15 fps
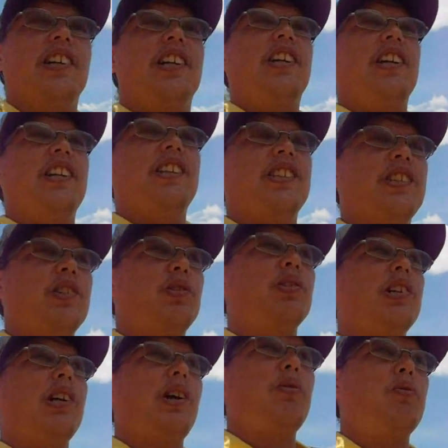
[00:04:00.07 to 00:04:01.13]
I get to
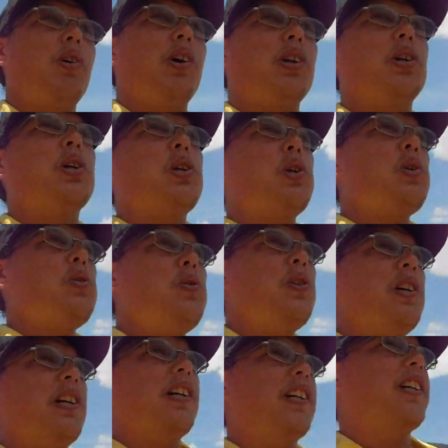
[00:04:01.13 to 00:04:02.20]
where I want to
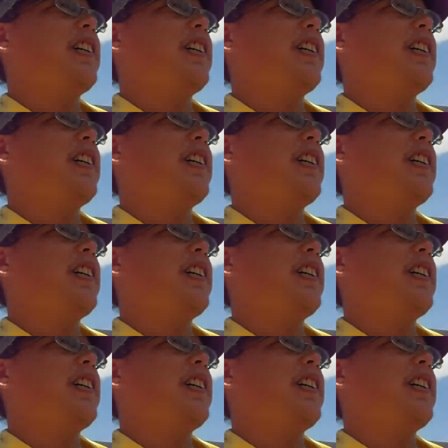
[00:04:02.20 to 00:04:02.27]
go.